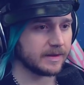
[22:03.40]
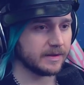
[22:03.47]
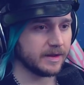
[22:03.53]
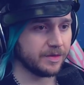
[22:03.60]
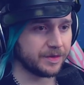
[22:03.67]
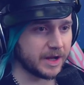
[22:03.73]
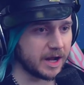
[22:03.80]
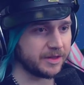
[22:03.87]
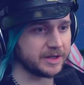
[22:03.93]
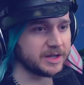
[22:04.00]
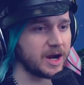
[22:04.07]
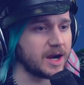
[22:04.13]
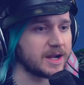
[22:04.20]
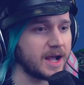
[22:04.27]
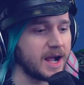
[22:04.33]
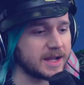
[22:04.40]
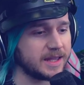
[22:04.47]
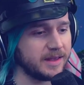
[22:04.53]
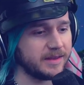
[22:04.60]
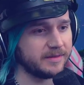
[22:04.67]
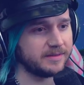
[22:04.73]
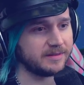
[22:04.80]
There the Darkhawk
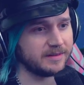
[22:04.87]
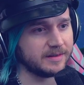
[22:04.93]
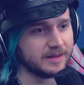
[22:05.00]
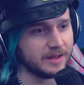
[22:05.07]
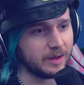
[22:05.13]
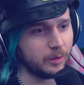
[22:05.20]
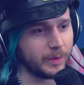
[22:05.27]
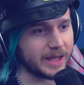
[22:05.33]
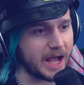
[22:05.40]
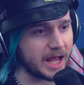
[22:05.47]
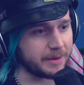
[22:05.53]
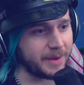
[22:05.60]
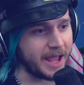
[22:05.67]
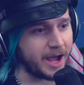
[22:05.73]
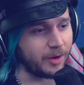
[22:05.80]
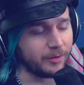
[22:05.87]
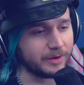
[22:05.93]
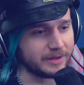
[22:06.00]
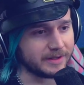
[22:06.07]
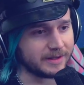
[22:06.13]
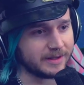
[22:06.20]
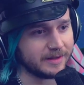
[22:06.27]
is. We got him out.
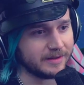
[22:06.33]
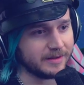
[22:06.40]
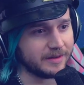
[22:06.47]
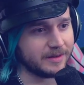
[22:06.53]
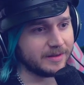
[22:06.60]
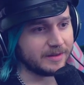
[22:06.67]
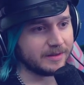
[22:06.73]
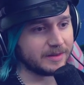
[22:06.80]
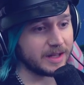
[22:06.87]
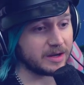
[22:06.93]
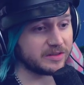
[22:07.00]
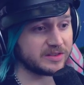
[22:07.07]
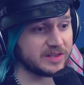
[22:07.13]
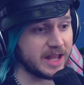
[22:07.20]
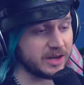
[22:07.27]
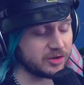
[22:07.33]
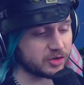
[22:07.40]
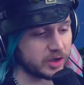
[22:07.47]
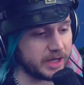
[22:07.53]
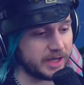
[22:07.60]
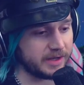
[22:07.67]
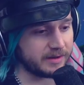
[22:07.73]
There's Sentry.